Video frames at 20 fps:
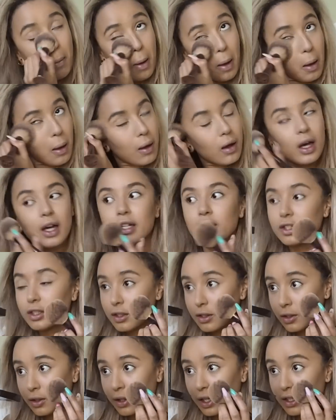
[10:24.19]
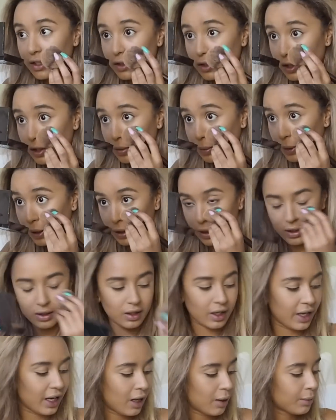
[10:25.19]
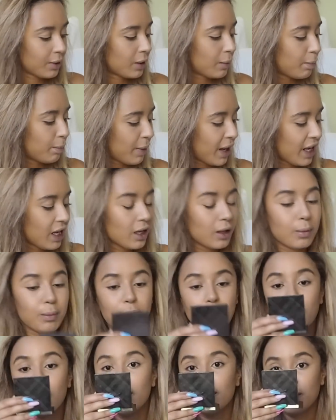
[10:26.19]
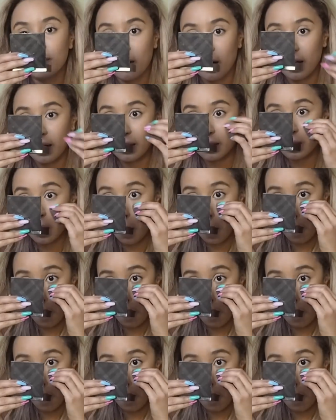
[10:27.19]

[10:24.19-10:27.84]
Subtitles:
But I just do this just because I am going to bake, but I find